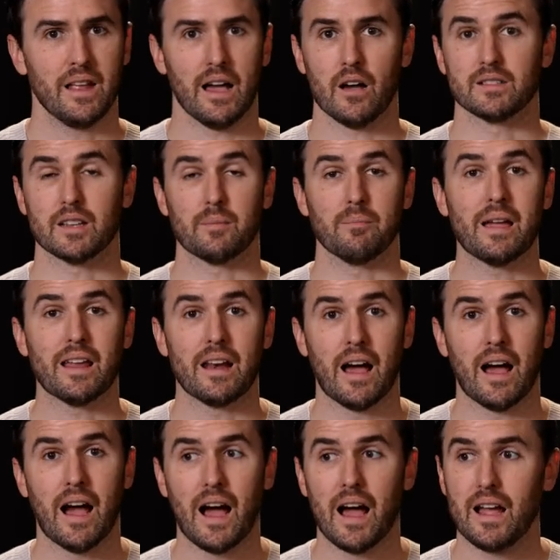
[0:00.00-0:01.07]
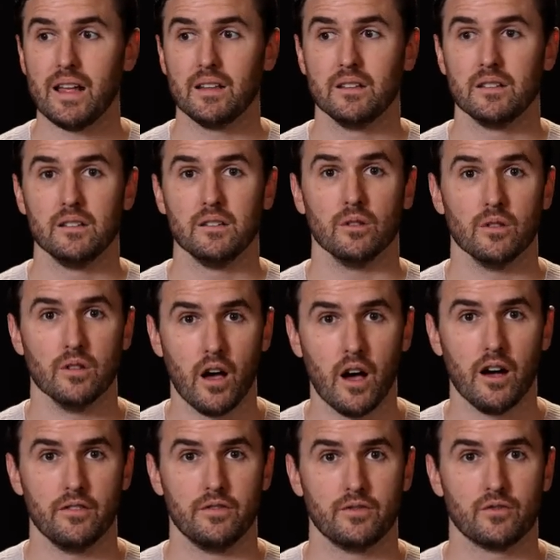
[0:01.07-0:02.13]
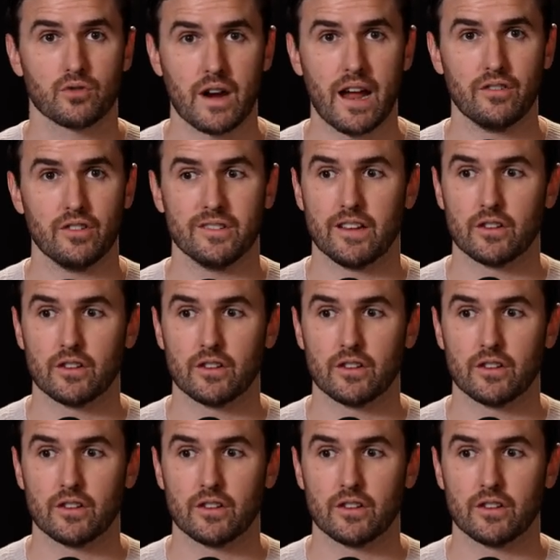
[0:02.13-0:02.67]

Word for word: I was like, man, I love traveling.